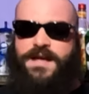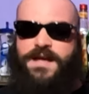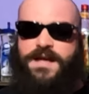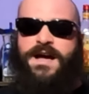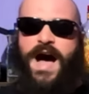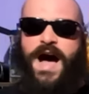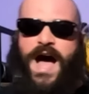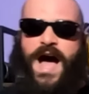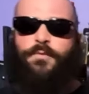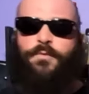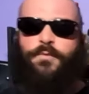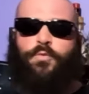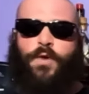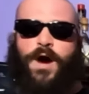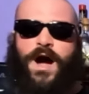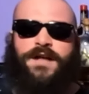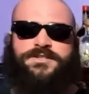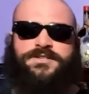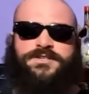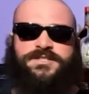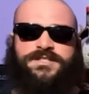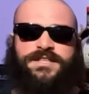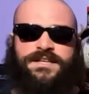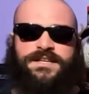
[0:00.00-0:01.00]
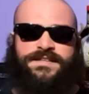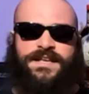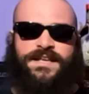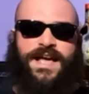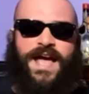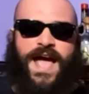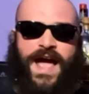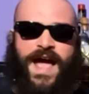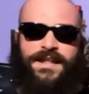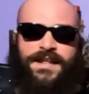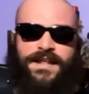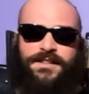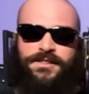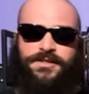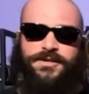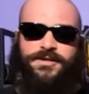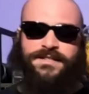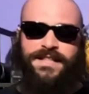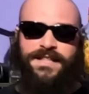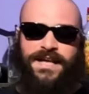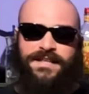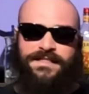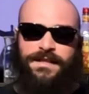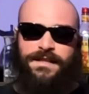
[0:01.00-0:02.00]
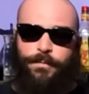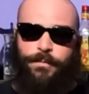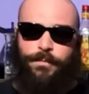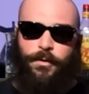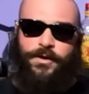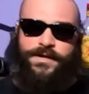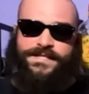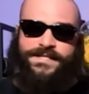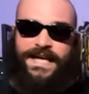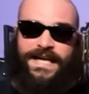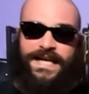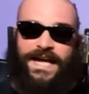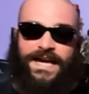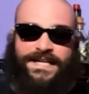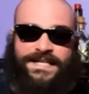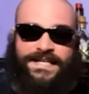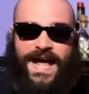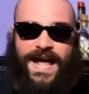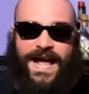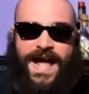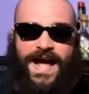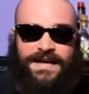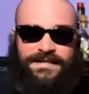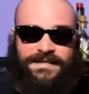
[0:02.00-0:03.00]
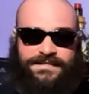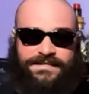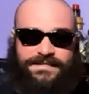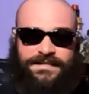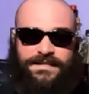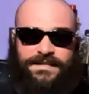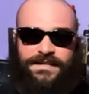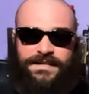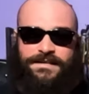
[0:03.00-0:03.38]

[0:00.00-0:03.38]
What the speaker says: I watched this, and it looked like the boys kicked ass.